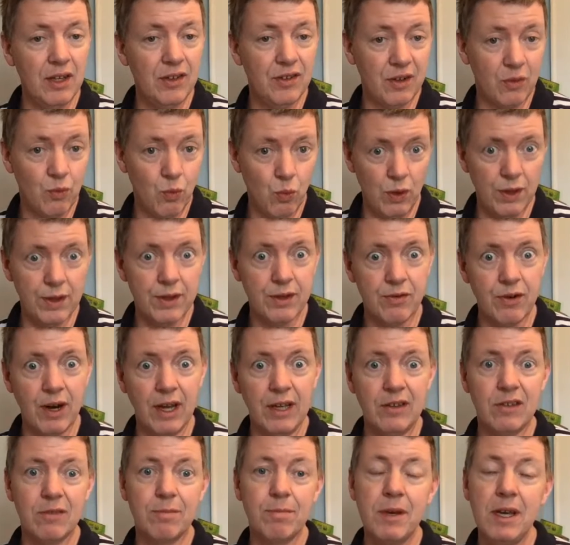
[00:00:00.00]
that with
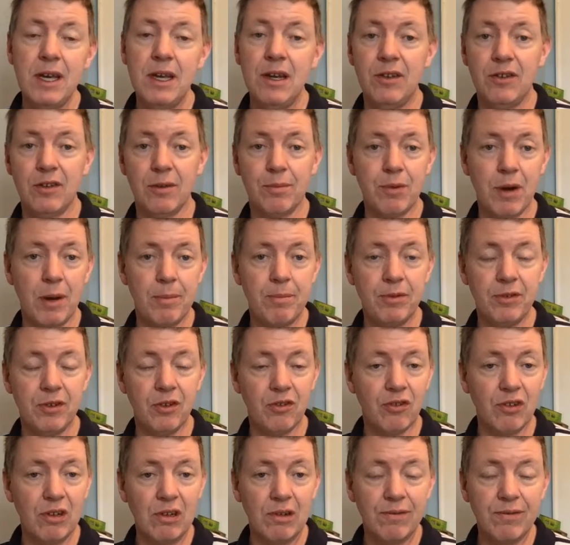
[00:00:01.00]
great speed is a
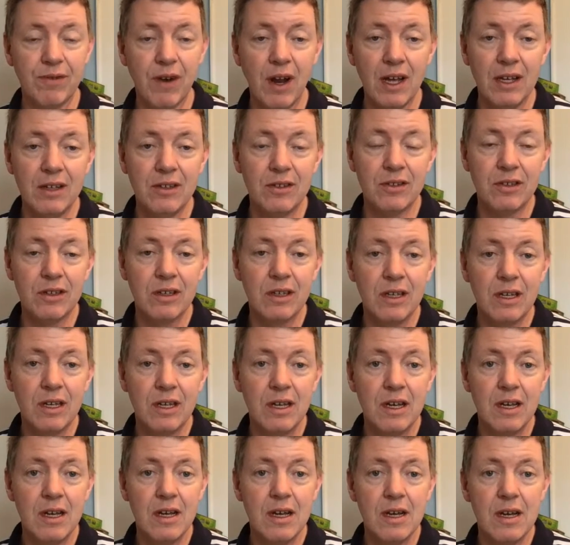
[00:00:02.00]
prepositional phrase,
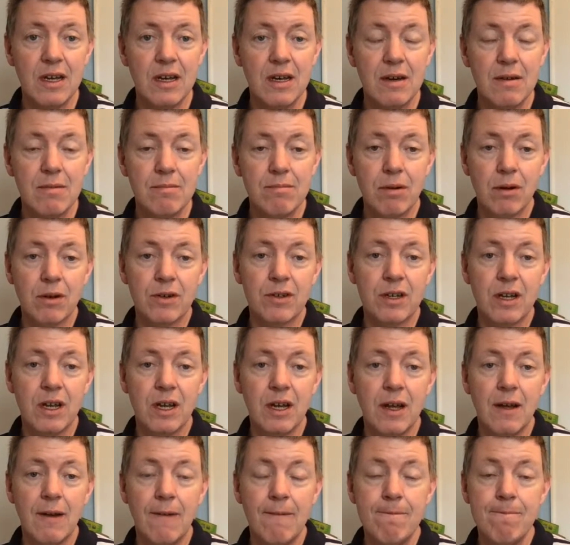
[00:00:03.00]
but
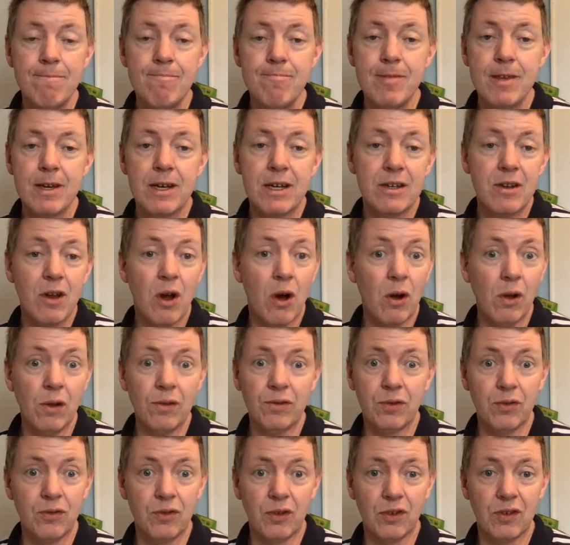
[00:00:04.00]
you could
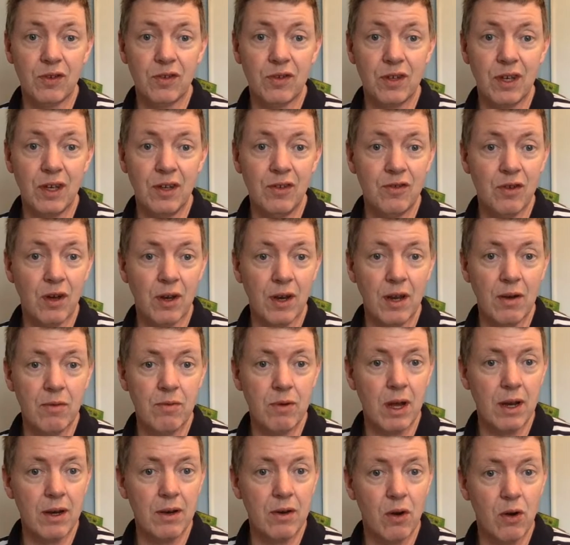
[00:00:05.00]
also just say Johnny
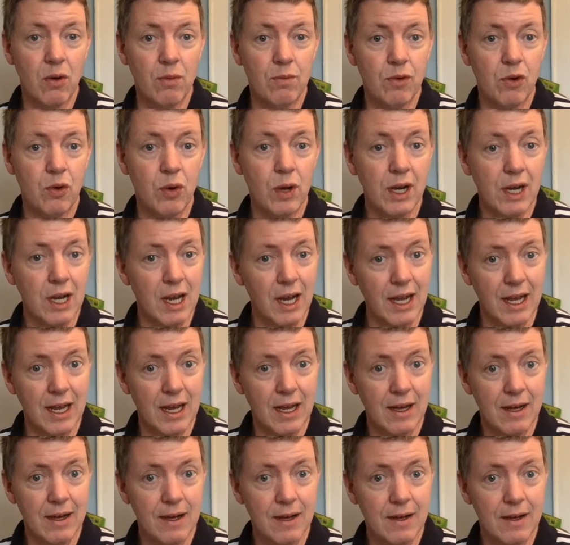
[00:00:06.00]
ran home quickly,
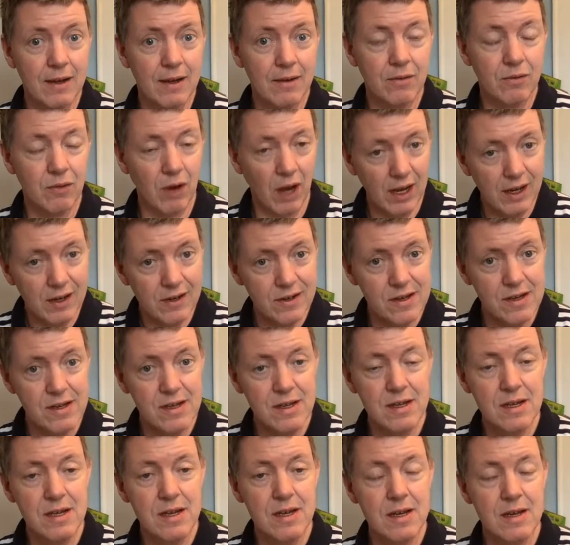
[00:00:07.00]
right?
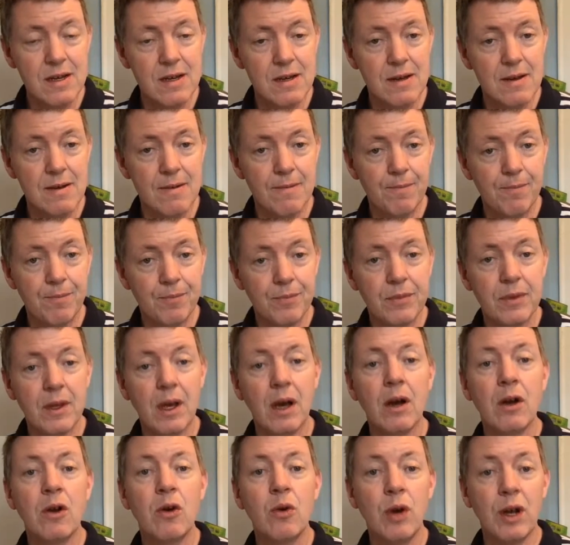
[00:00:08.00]

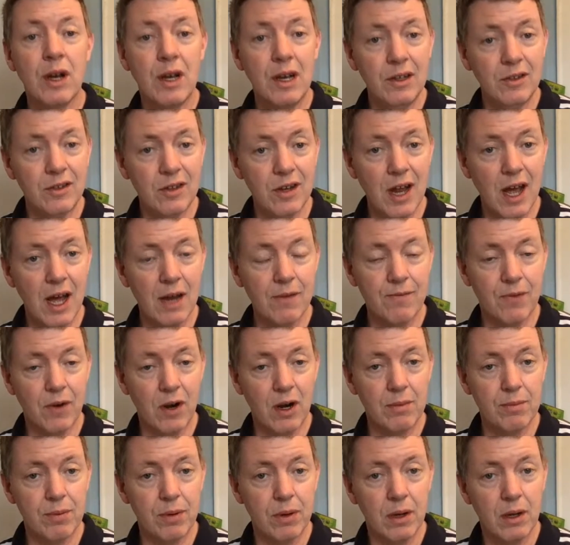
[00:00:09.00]
Now quickly is an
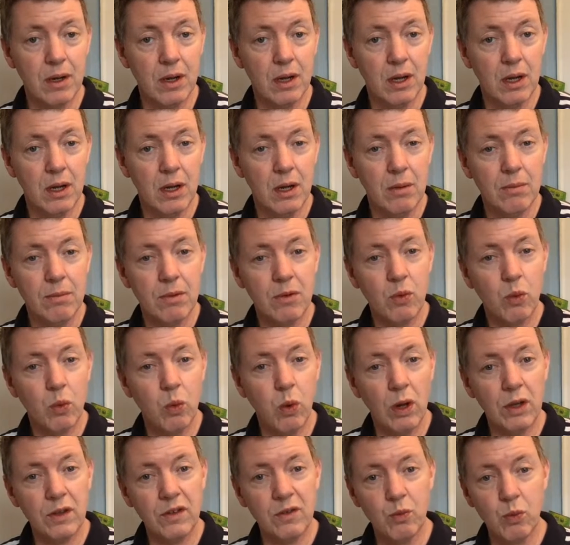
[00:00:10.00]
adverb, but
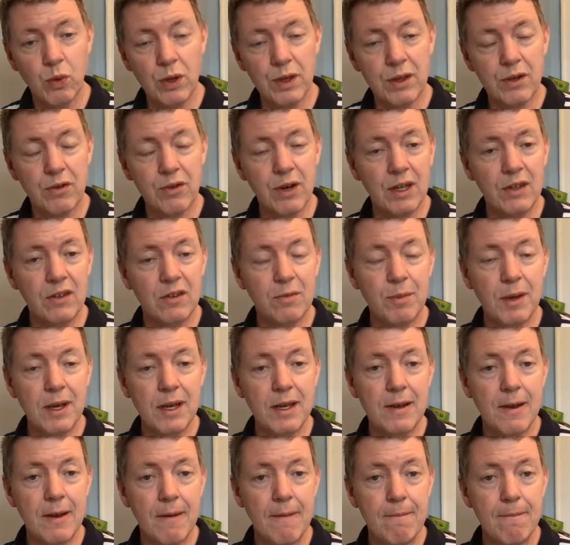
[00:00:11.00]
what's with great speed?